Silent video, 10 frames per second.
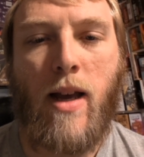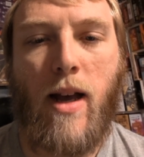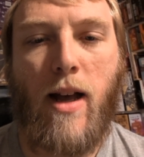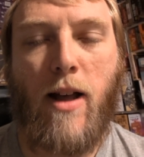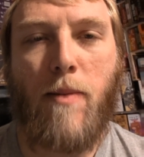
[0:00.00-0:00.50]

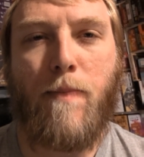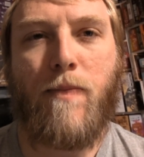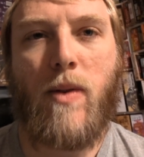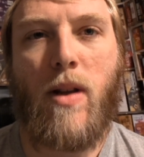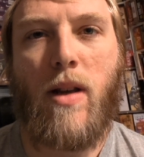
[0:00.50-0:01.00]

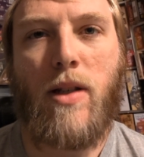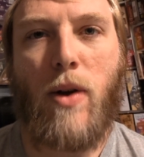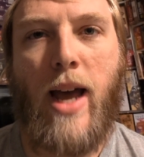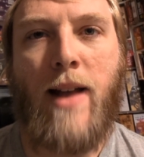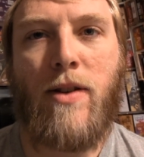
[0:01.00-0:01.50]
So
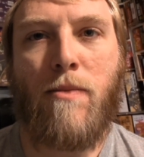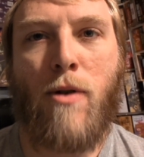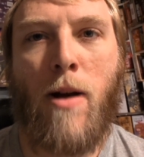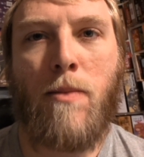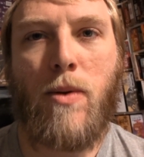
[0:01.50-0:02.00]
I have some
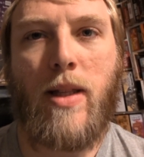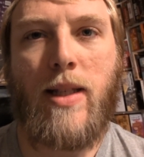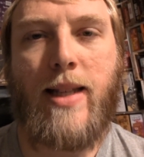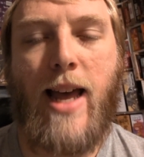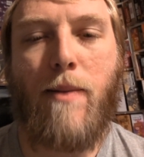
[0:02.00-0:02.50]
problems with this
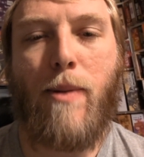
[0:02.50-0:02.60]
set,